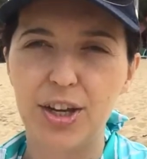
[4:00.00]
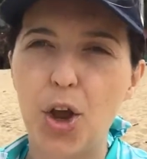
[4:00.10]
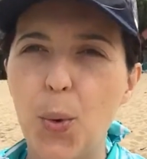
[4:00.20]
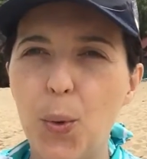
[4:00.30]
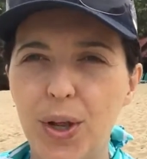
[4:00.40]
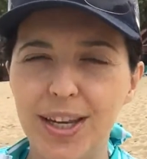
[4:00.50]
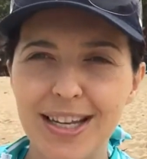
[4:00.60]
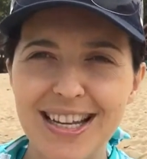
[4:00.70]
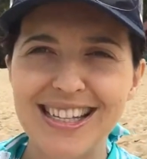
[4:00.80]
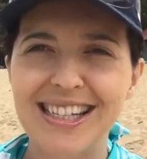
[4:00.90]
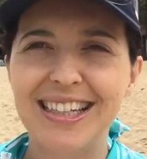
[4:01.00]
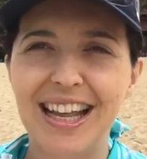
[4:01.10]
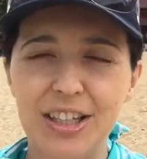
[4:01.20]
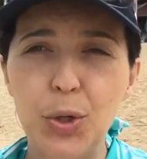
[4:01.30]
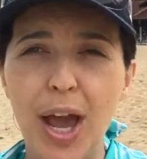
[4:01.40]
What is it
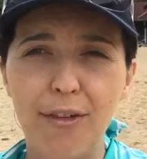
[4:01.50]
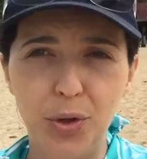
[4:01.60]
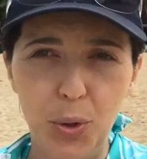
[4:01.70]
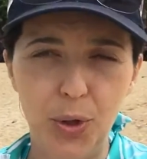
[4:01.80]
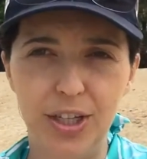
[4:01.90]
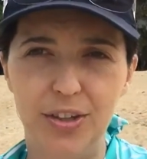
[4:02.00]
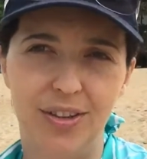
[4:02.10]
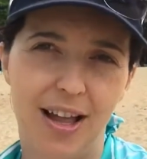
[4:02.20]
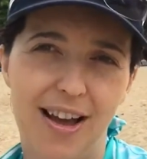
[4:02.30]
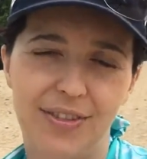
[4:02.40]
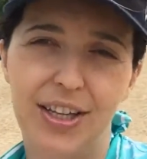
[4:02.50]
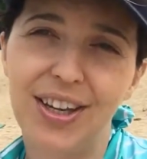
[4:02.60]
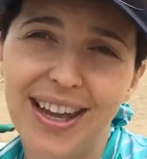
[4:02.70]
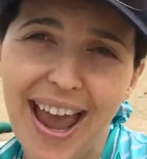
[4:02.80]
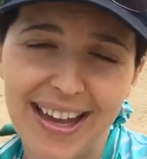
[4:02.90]
that you have caught in your life that
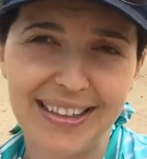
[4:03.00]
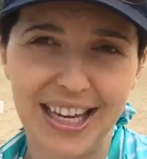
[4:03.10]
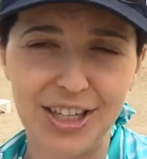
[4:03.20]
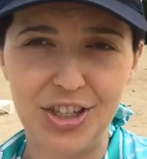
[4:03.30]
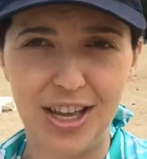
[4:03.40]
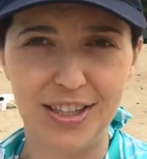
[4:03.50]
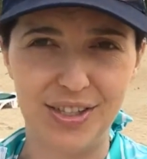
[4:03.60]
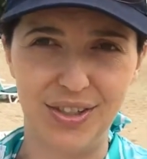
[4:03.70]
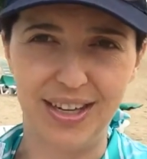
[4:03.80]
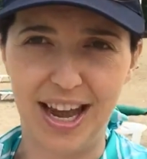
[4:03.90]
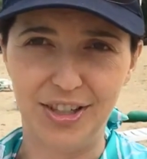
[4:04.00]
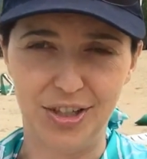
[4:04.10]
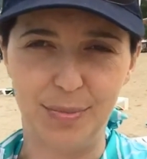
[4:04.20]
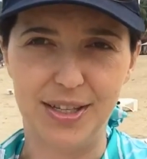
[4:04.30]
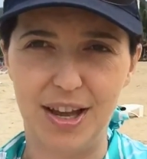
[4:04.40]
you can teach others to catch
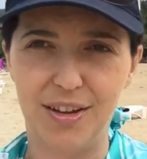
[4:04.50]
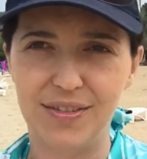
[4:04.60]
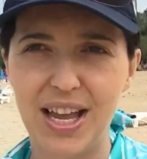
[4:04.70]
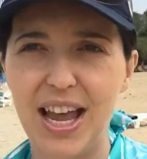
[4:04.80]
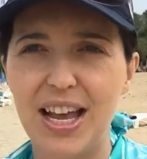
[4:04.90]
themselves?